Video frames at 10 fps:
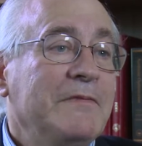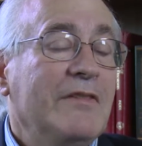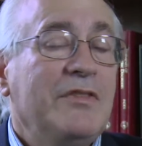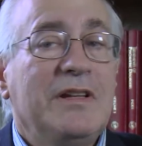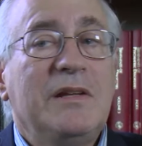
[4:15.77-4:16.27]

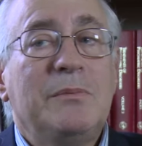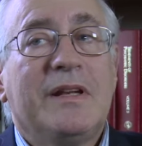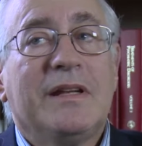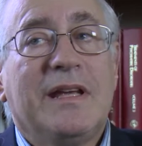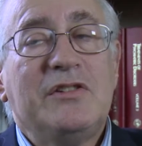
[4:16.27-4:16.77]
If you need
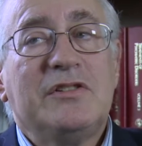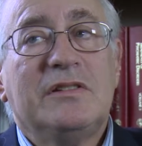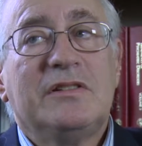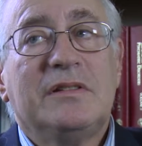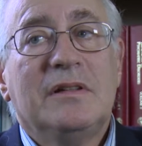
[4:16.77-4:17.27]

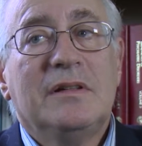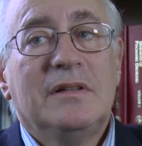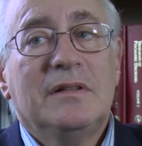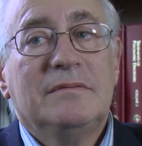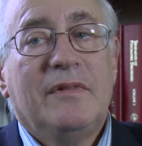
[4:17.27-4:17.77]
medications,
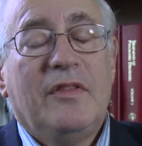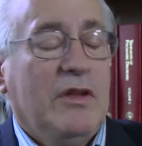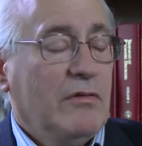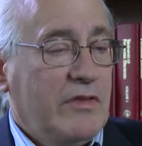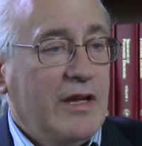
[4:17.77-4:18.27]

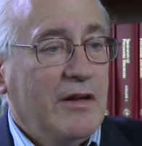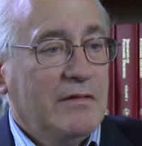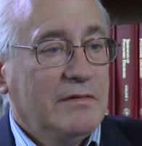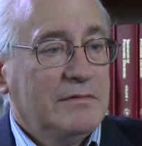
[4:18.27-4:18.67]
they're there.